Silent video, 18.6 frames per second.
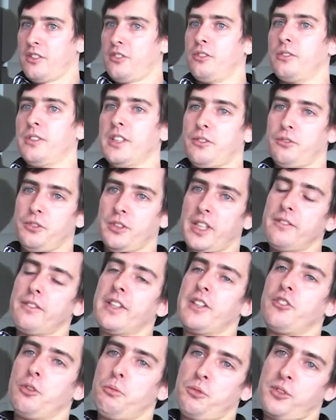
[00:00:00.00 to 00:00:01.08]
so that for
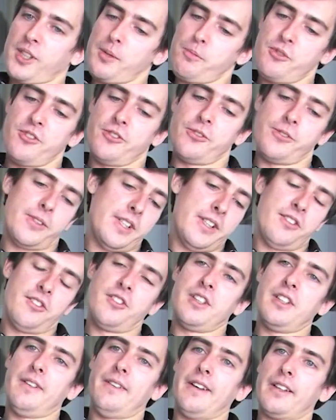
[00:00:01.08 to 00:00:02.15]
every subscription you can
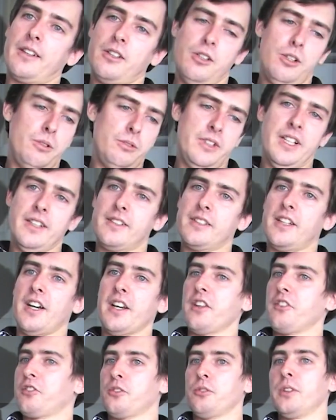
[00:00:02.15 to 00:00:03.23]
see like, oh, that
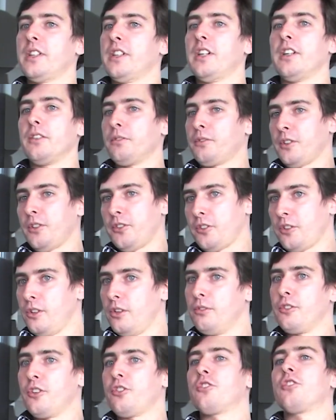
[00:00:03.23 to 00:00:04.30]
guy is going out of
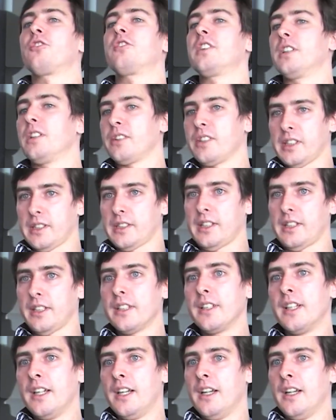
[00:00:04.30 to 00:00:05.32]
control versus the other guy.